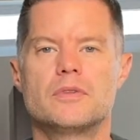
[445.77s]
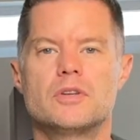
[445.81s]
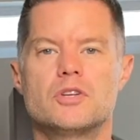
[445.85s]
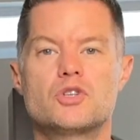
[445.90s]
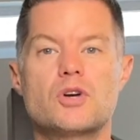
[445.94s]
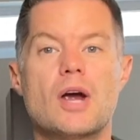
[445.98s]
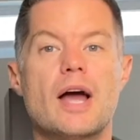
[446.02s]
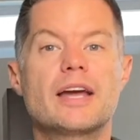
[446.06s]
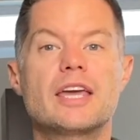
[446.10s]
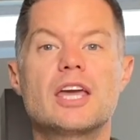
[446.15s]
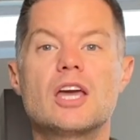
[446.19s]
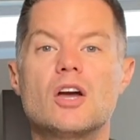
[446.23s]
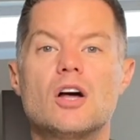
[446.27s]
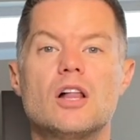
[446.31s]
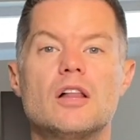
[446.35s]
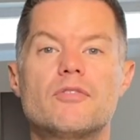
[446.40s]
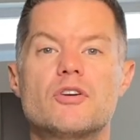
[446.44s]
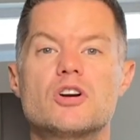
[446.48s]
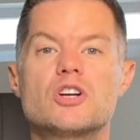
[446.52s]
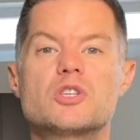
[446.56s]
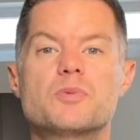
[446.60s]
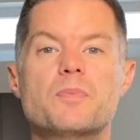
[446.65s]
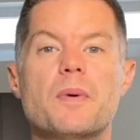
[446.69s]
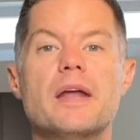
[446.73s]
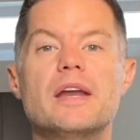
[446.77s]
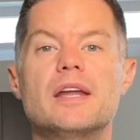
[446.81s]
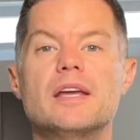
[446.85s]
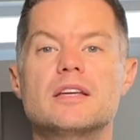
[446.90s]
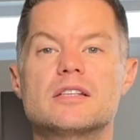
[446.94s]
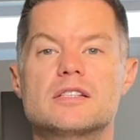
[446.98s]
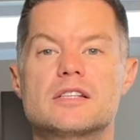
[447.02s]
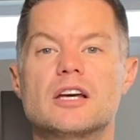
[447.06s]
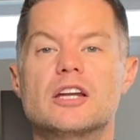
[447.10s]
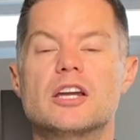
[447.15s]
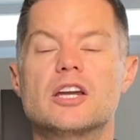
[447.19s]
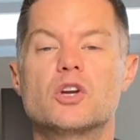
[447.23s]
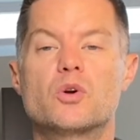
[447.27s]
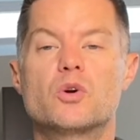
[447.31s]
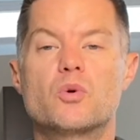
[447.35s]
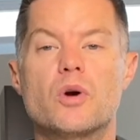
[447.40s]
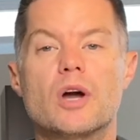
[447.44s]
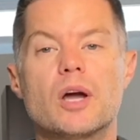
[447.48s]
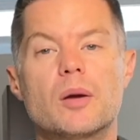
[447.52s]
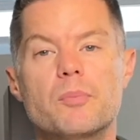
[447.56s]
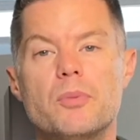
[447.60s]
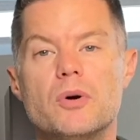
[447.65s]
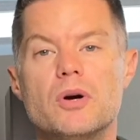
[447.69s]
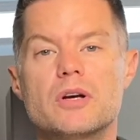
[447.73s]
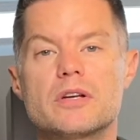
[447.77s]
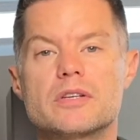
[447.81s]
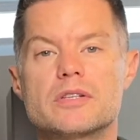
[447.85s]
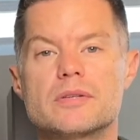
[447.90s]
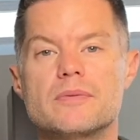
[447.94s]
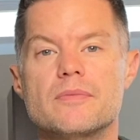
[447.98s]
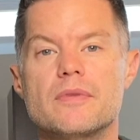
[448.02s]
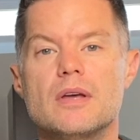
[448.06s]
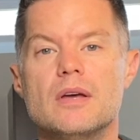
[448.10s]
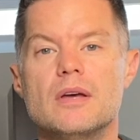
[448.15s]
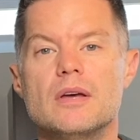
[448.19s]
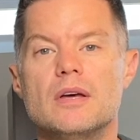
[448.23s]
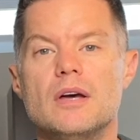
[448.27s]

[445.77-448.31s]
Tracking all of our spending is done in QuickBooks.